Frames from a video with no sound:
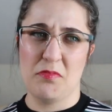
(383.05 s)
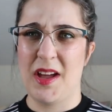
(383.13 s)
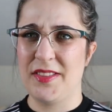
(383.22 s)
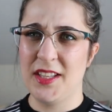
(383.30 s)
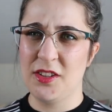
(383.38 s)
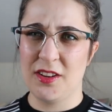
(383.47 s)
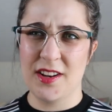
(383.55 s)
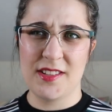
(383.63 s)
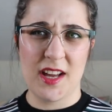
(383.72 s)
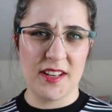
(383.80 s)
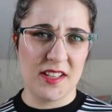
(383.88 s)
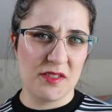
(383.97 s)
I think Donna
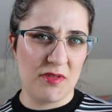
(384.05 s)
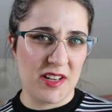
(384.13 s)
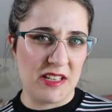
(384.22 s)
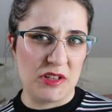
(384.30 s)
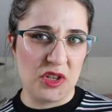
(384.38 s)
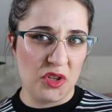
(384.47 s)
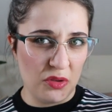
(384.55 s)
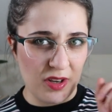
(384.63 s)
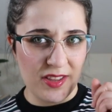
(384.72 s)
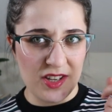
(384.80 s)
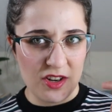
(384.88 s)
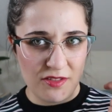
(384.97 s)
Tartt has written 2
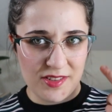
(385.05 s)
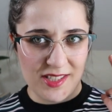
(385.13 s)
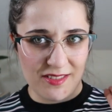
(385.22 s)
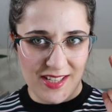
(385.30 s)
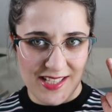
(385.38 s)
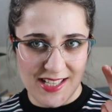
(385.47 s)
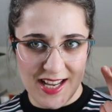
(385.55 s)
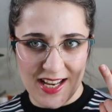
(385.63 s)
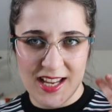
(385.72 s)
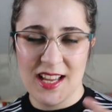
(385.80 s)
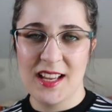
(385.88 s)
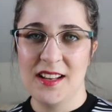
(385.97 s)
other novels, I want to say,